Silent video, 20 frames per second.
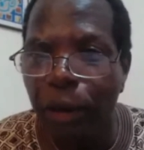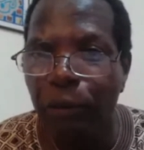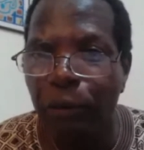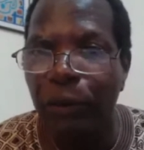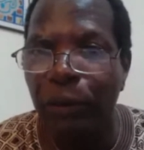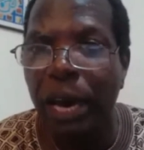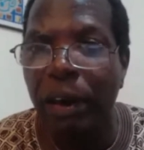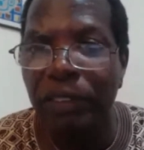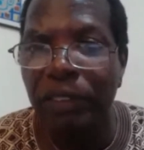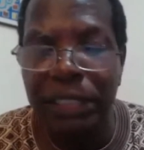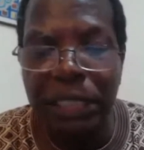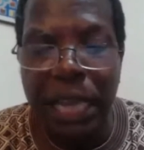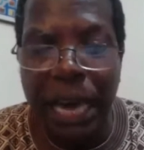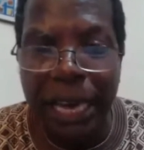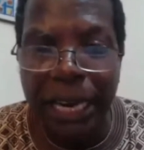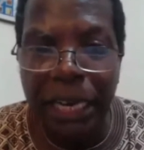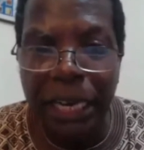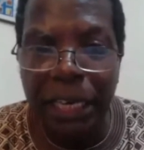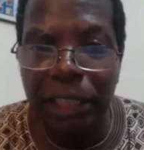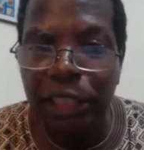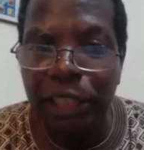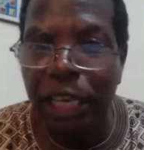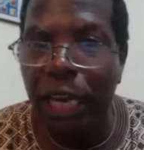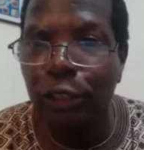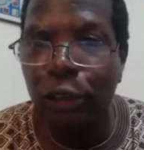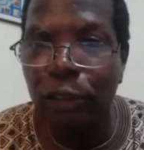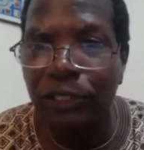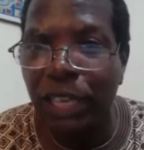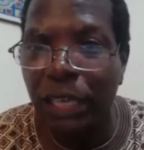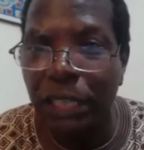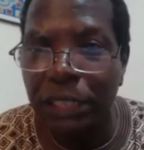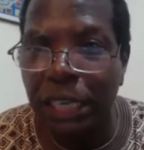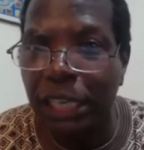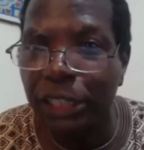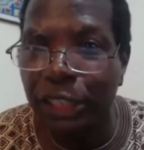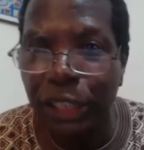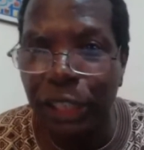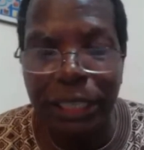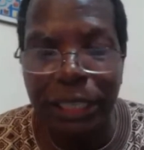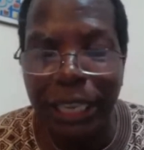We have a Daira in charge of
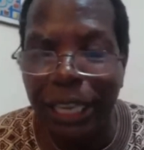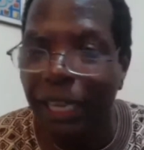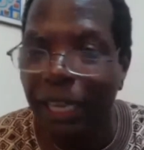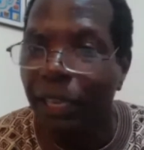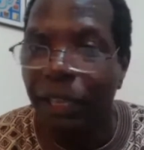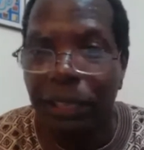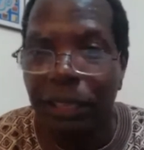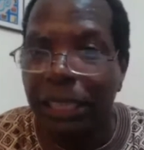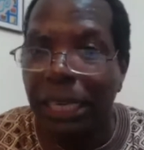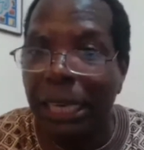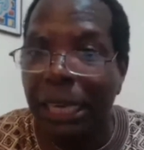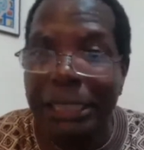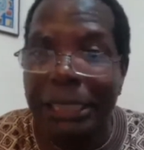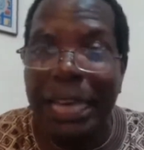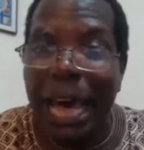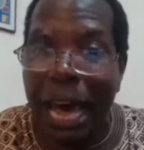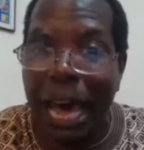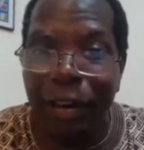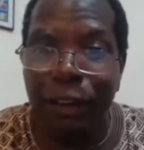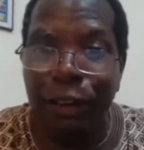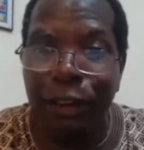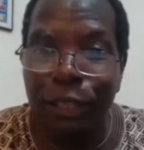sanitation. These are not